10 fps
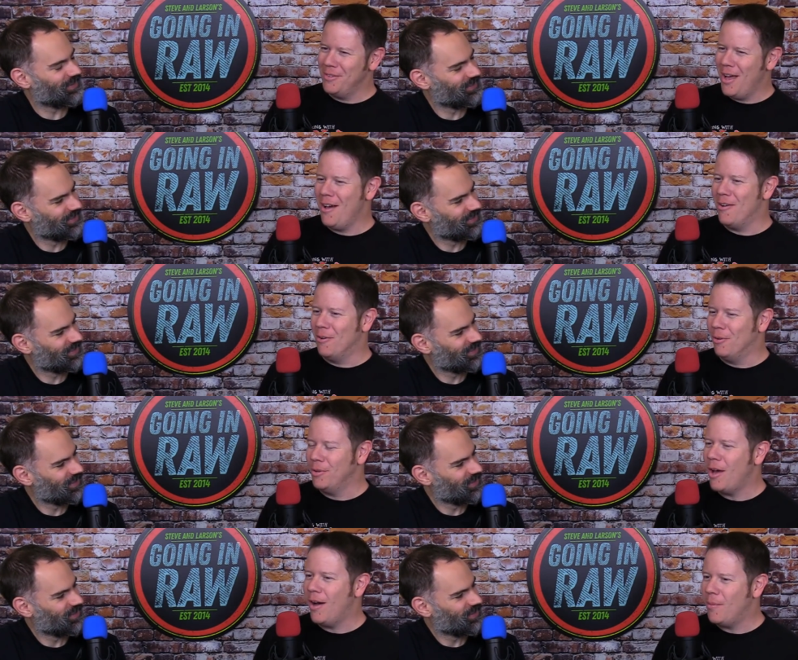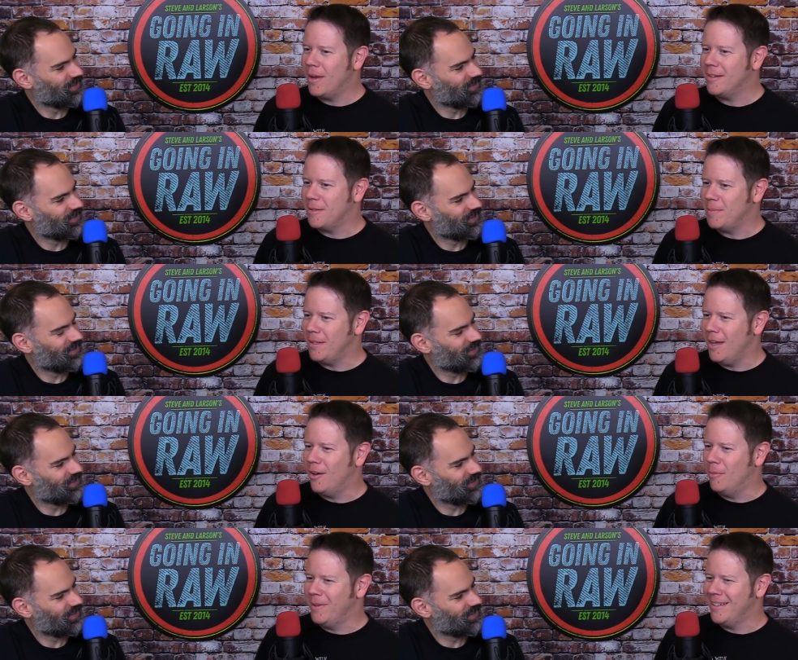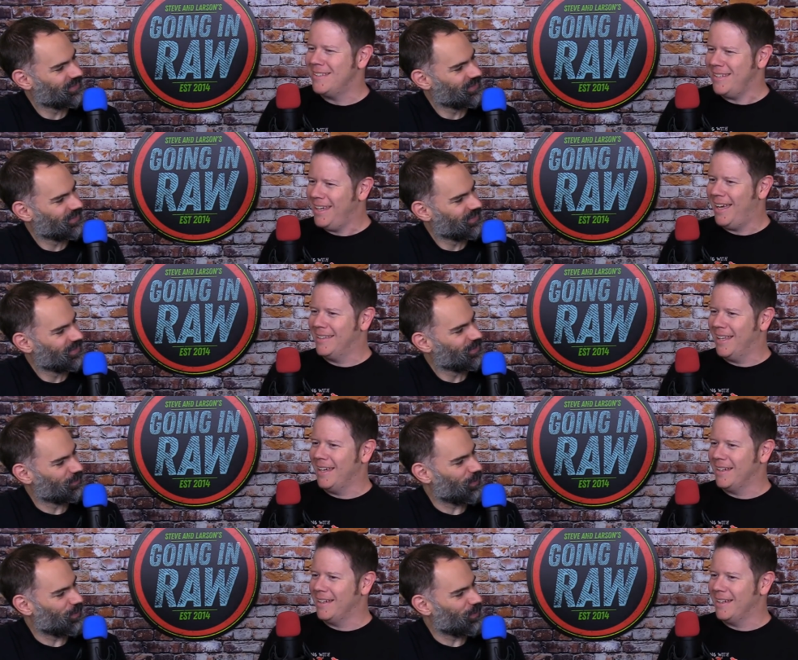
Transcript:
Speaker 1: No. No, I want it to be no, because he had like...